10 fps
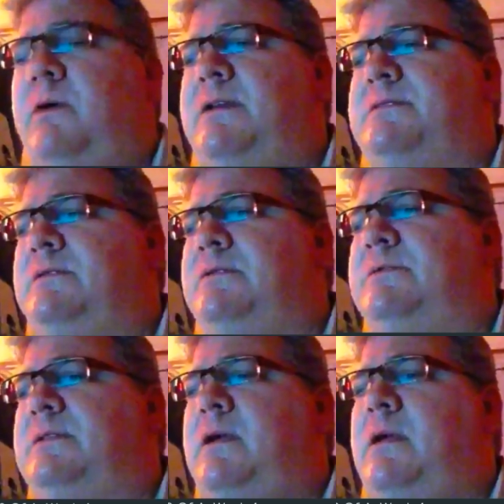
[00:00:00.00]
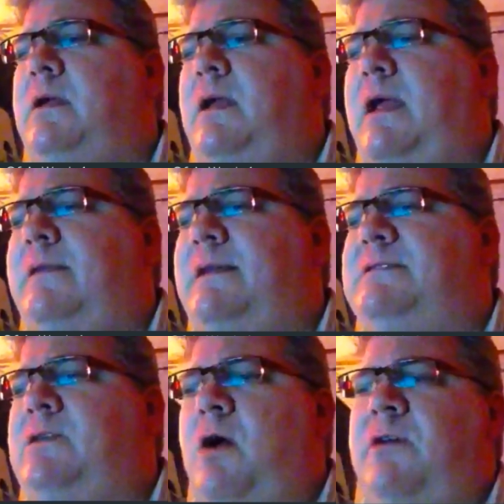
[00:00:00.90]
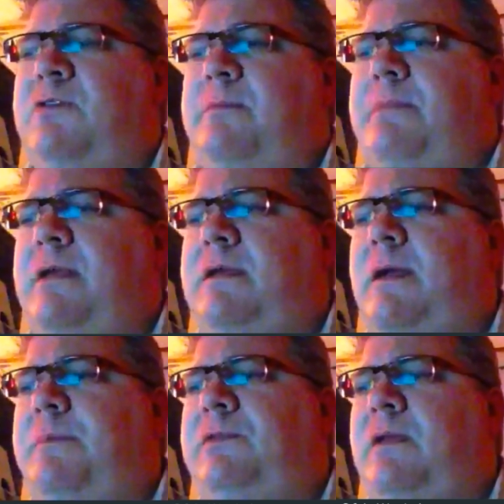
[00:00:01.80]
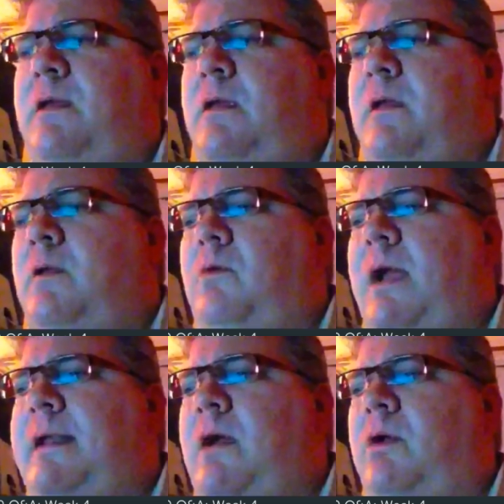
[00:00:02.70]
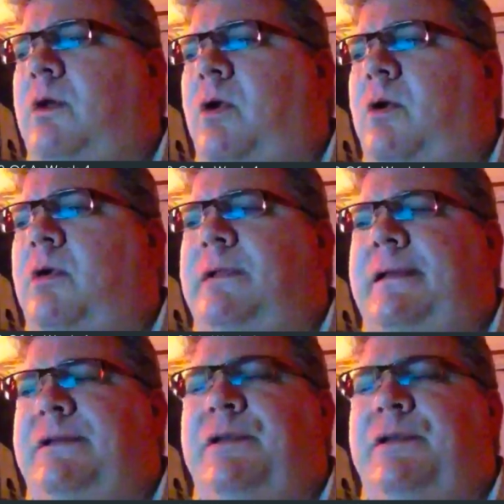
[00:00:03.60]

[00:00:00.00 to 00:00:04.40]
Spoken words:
OSs, and that's caused some hiccups. Right now, currently,